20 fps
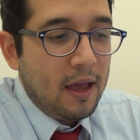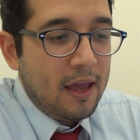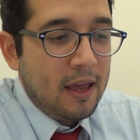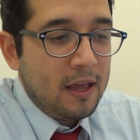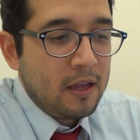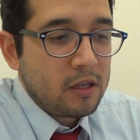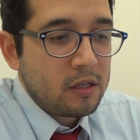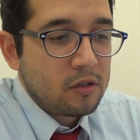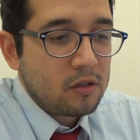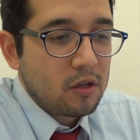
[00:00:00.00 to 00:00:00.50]

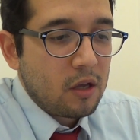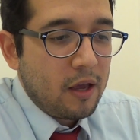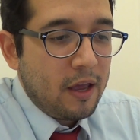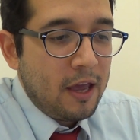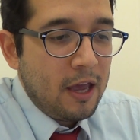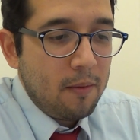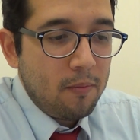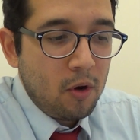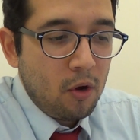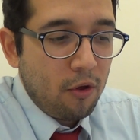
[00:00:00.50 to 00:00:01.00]
Is
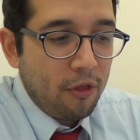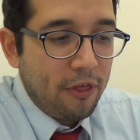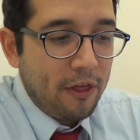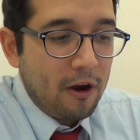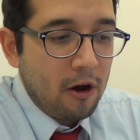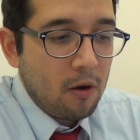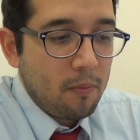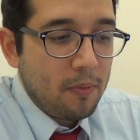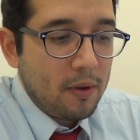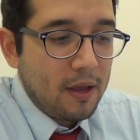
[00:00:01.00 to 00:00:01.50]

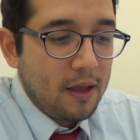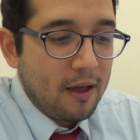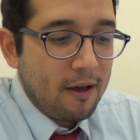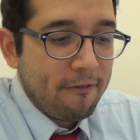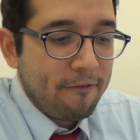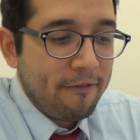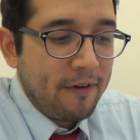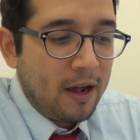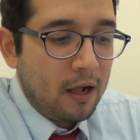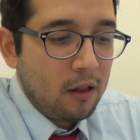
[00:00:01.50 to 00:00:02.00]
hypnotherapy a
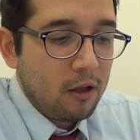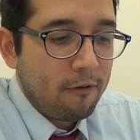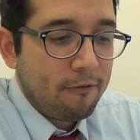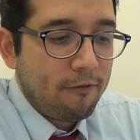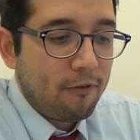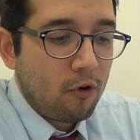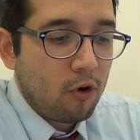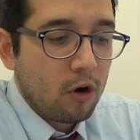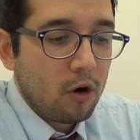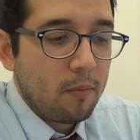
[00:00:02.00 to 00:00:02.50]
valid
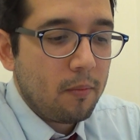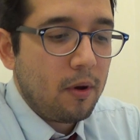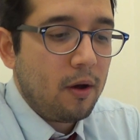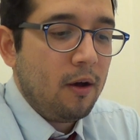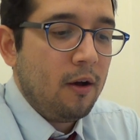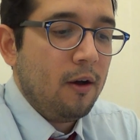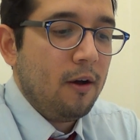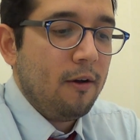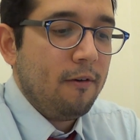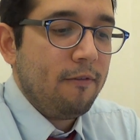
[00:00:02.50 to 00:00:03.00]
form
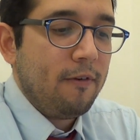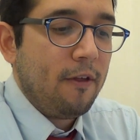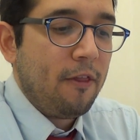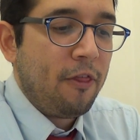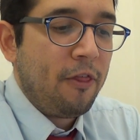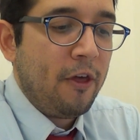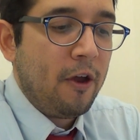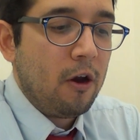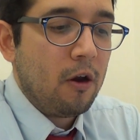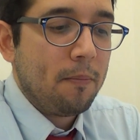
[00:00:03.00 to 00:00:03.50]
of
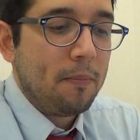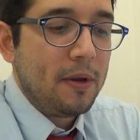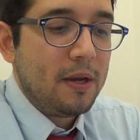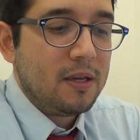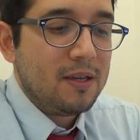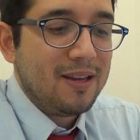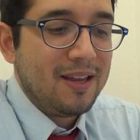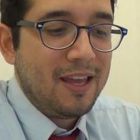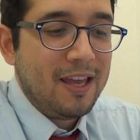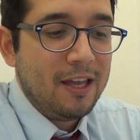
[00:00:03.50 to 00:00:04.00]
therapy
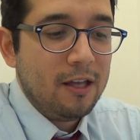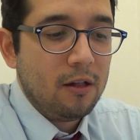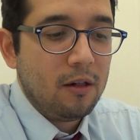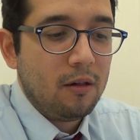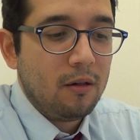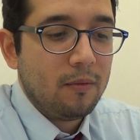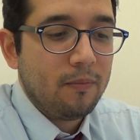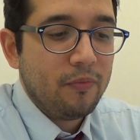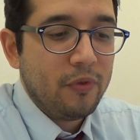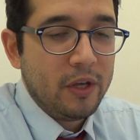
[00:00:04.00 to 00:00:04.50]
to
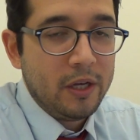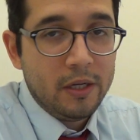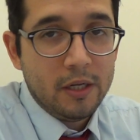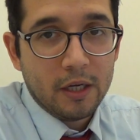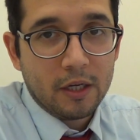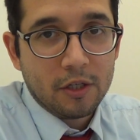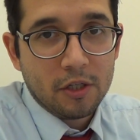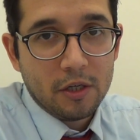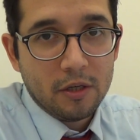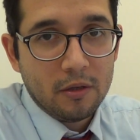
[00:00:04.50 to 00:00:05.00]
heal
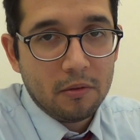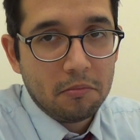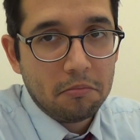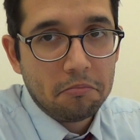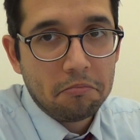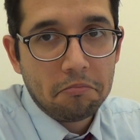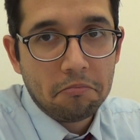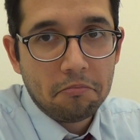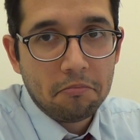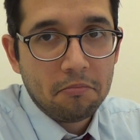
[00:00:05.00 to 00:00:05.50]
addiction?
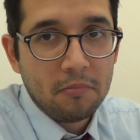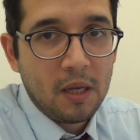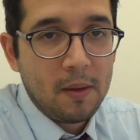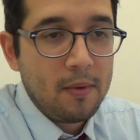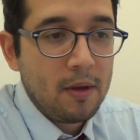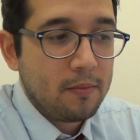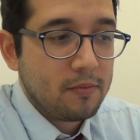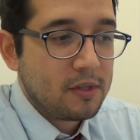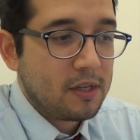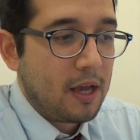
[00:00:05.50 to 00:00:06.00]

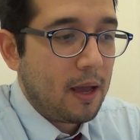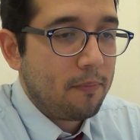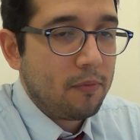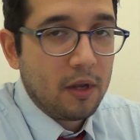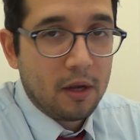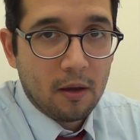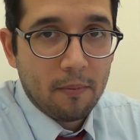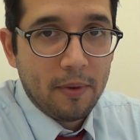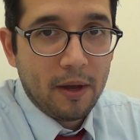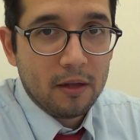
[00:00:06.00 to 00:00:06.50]
Maybe I'm
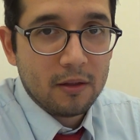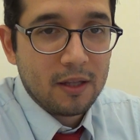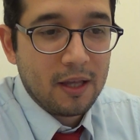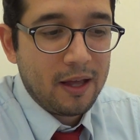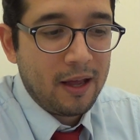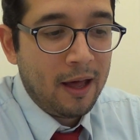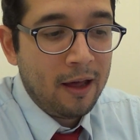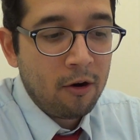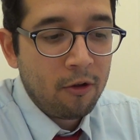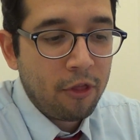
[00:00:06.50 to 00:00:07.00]
skeptic about
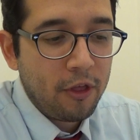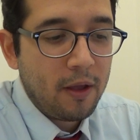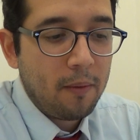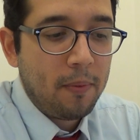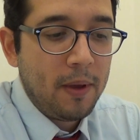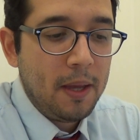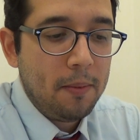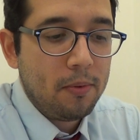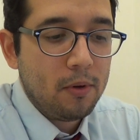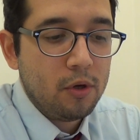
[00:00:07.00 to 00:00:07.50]
that. I don't think
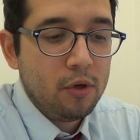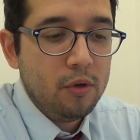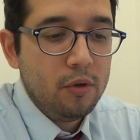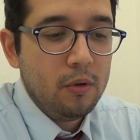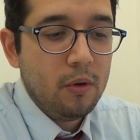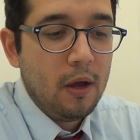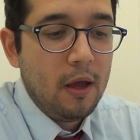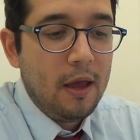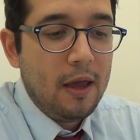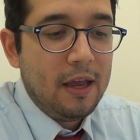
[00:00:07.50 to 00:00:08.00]
people
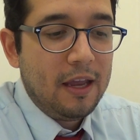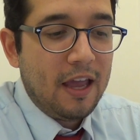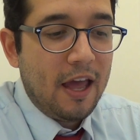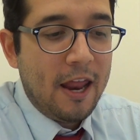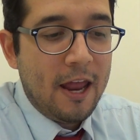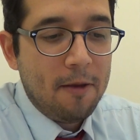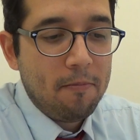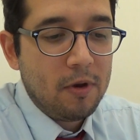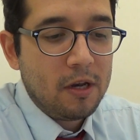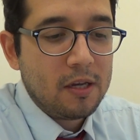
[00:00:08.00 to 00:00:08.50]
who get
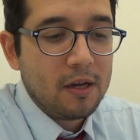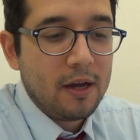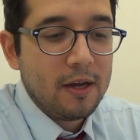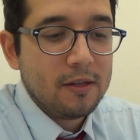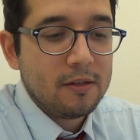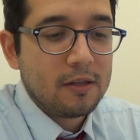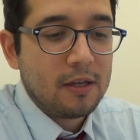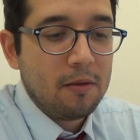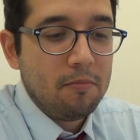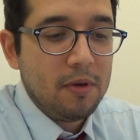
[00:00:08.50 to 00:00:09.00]

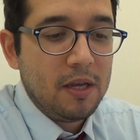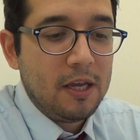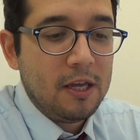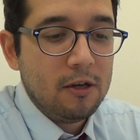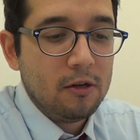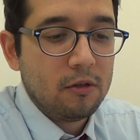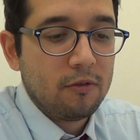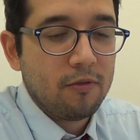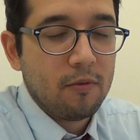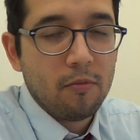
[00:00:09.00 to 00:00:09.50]
hypnotized can be
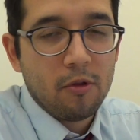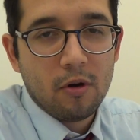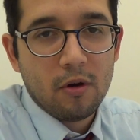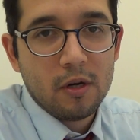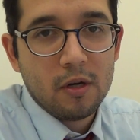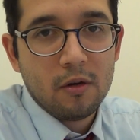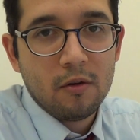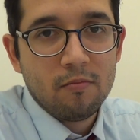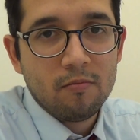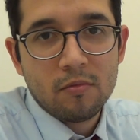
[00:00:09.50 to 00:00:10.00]
healed from
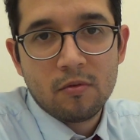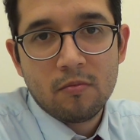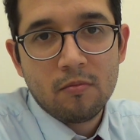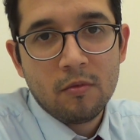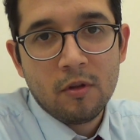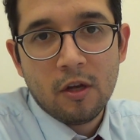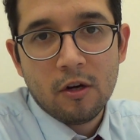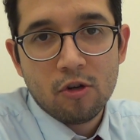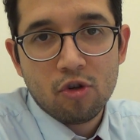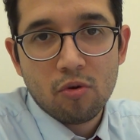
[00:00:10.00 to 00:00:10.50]
their
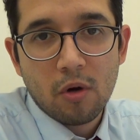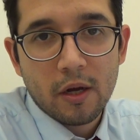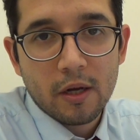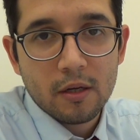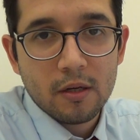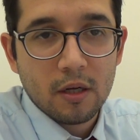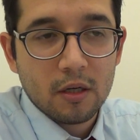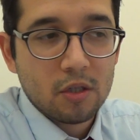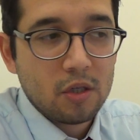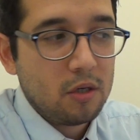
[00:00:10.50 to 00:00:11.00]
drug
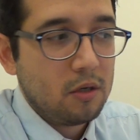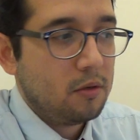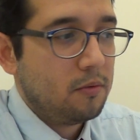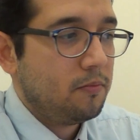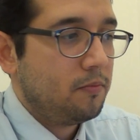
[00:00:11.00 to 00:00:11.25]
addiction.